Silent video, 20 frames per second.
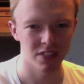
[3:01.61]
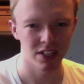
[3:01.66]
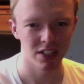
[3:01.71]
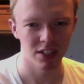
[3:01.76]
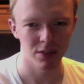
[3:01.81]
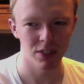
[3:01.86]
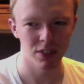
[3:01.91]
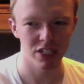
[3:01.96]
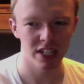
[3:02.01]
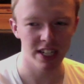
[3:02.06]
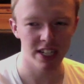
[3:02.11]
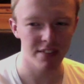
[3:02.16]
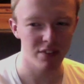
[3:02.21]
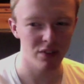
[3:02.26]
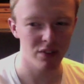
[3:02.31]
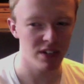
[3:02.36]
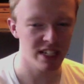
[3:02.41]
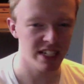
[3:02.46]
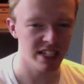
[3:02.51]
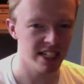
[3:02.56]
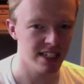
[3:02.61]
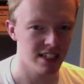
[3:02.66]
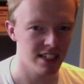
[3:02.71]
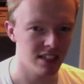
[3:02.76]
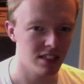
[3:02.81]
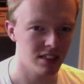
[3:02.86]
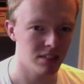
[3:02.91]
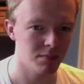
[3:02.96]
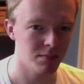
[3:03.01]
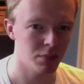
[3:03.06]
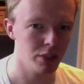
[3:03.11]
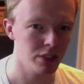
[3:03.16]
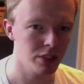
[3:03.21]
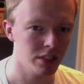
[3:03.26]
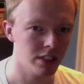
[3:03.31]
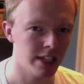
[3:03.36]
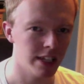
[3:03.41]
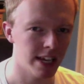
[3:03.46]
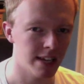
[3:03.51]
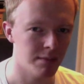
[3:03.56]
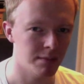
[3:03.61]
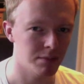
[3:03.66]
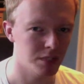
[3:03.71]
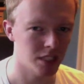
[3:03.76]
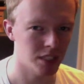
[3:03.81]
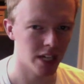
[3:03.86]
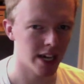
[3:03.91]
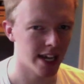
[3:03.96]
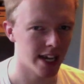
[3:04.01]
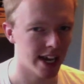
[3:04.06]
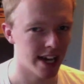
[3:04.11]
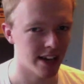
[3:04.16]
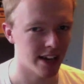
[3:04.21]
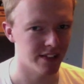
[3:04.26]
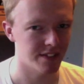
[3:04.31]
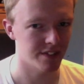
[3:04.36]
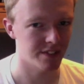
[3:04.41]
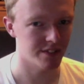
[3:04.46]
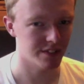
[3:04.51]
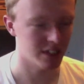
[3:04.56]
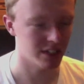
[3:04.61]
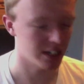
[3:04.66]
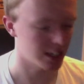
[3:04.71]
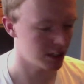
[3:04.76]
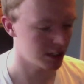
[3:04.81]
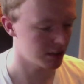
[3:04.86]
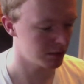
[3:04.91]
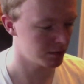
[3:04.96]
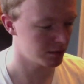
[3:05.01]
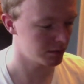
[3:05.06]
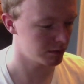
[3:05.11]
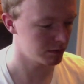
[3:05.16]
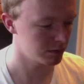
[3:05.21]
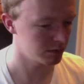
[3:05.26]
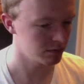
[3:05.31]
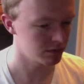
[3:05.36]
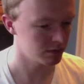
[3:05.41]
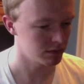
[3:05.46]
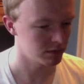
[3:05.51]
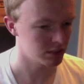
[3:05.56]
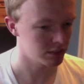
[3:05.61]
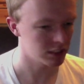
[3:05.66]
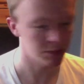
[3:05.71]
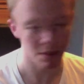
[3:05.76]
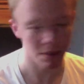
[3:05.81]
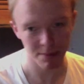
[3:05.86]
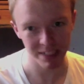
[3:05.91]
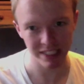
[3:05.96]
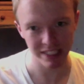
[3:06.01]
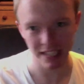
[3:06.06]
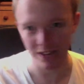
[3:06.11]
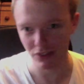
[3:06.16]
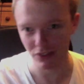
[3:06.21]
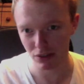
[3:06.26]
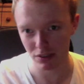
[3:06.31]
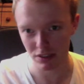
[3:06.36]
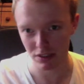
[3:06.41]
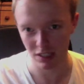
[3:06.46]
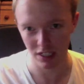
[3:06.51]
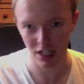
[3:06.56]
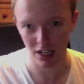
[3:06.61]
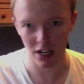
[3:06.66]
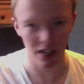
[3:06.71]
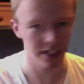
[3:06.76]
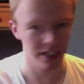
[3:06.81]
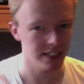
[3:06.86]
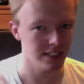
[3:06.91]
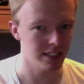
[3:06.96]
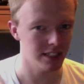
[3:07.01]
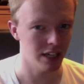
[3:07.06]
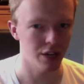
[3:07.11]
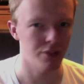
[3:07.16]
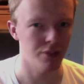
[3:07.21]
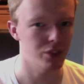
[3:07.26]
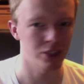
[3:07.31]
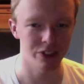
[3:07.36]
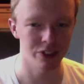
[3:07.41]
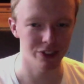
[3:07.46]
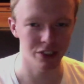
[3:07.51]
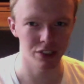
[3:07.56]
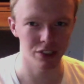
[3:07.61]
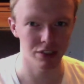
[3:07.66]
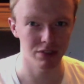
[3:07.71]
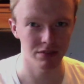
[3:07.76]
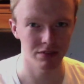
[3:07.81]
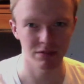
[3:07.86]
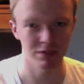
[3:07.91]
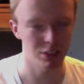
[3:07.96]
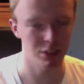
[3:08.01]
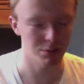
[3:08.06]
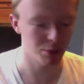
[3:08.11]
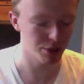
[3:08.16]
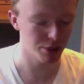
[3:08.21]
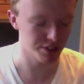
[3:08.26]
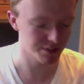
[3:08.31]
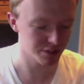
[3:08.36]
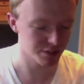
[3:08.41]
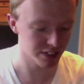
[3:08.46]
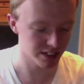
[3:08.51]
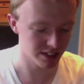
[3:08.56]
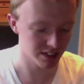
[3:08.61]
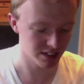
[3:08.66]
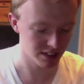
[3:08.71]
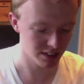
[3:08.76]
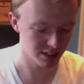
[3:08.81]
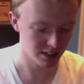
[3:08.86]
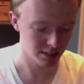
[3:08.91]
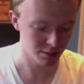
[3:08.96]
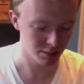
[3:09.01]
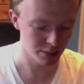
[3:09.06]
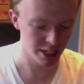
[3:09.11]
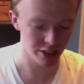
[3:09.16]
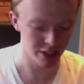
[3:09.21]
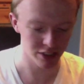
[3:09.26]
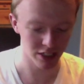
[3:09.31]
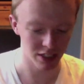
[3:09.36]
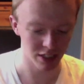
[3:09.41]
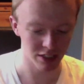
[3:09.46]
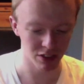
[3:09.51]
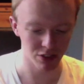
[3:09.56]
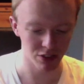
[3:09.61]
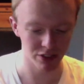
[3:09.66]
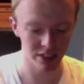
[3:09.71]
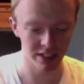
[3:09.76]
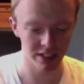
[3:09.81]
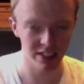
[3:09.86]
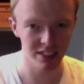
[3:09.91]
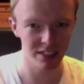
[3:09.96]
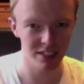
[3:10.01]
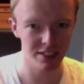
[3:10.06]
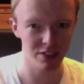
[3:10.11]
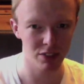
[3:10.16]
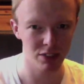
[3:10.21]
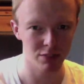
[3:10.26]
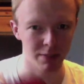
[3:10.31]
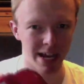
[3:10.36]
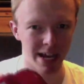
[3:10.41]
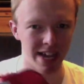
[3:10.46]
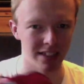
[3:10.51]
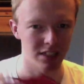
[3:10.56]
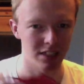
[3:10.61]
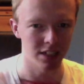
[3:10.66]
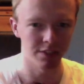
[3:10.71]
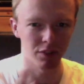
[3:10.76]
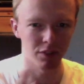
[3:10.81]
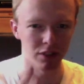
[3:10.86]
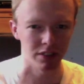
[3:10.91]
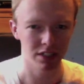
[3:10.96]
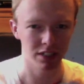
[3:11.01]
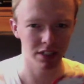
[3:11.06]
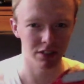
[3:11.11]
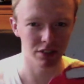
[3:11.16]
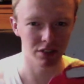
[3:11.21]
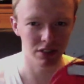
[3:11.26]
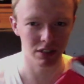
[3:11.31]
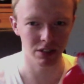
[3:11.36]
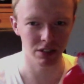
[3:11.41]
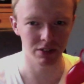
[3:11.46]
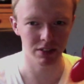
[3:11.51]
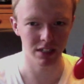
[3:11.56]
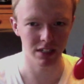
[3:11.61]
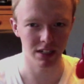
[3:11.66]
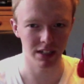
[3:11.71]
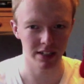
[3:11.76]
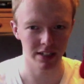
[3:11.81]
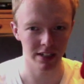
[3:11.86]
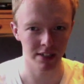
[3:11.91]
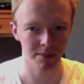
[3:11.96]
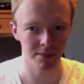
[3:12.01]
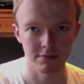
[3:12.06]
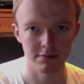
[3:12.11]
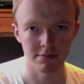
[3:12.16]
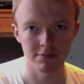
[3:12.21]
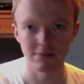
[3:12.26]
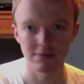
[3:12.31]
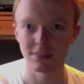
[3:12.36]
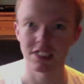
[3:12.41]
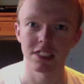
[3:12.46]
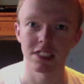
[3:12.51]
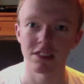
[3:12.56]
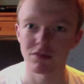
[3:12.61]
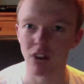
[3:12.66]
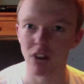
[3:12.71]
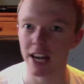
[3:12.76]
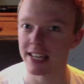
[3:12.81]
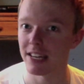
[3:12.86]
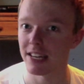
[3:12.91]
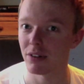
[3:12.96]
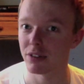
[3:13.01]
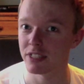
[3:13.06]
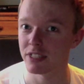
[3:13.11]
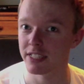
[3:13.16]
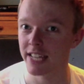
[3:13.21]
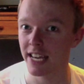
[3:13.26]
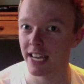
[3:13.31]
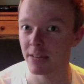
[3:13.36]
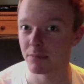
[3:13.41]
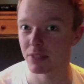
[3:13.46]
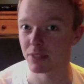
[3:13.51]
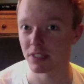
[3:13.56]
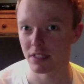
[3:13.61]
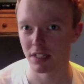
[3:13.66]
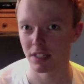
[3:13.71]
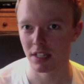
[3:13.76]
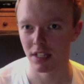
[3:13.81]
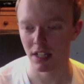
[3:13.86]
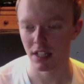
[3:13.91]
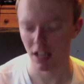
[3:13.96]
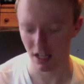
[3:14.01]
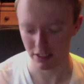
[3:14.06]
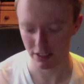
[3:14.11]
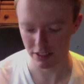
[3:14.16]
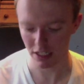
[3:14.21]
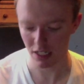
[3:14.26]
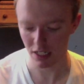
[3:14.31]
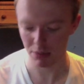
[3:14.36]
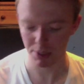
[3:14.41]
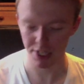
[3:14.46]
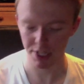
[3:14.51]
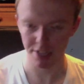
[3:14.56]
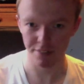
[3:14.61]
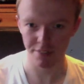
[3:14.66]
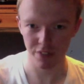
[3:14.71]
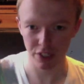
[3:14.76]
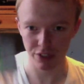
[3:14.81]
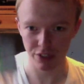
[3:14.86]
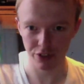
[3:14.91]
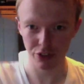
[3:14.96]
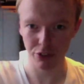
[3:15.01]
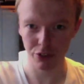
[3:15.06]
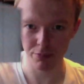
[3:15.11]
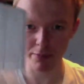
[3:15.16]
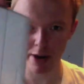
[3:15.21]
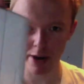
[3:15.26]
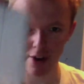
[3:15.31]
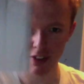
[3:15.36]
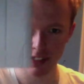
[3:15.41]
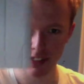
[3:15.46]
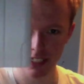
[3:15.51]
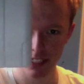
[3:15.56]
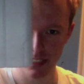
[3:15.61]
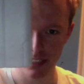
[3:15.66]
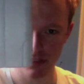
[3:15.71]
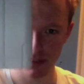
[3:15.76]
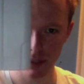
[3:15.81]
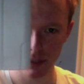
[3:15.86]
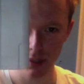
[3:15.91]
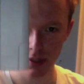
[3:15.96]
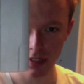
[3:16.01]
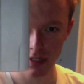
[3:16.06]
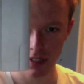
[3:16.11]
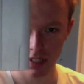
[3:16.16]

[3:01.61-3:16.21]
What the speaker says: which I never really needed because most of the games that I have, the memory saves onto the card itself, so there's no real point for it. But yeah, it just kind of slots in. This is not as bad as the other ones, kind of just slots in like that. Right, now onto the games. I'll start with Super Mario 64.